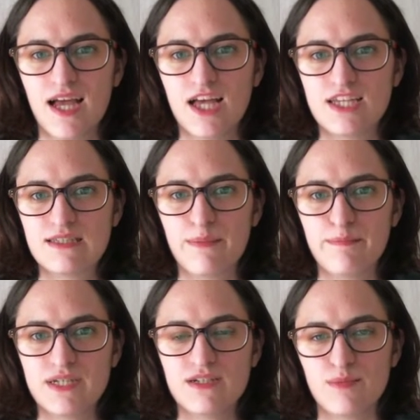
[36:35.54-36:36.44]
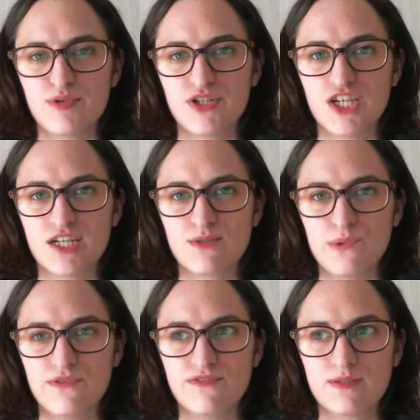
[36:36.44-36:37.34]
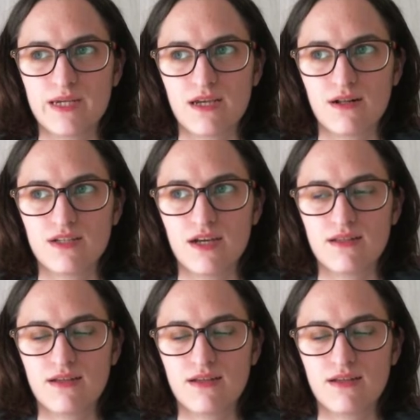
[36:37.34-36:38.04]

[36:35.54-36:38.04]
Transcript: some bigger project with speckled yarn.